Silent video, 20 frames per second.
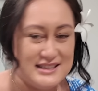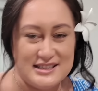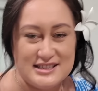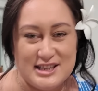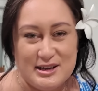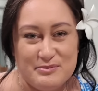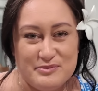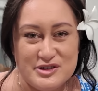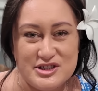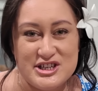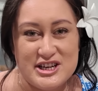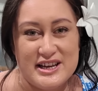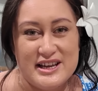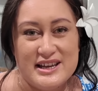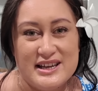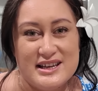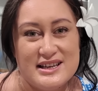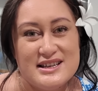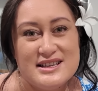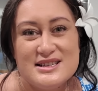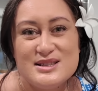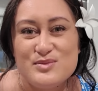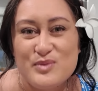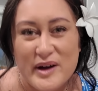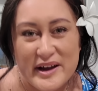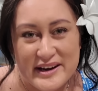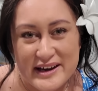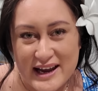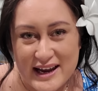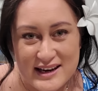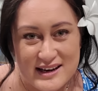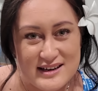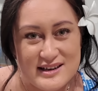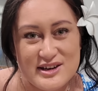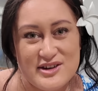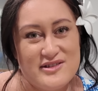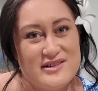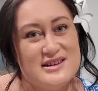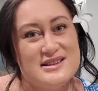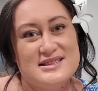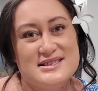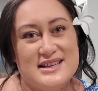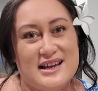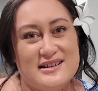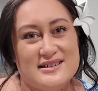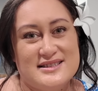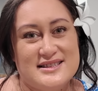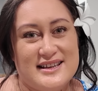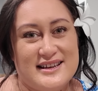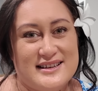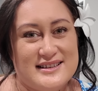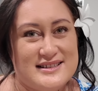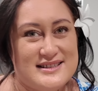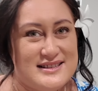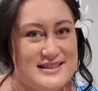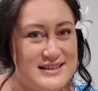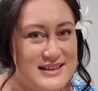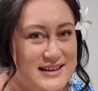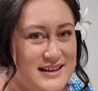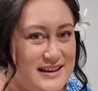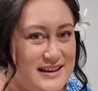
the temperature is 180 degrees Celsius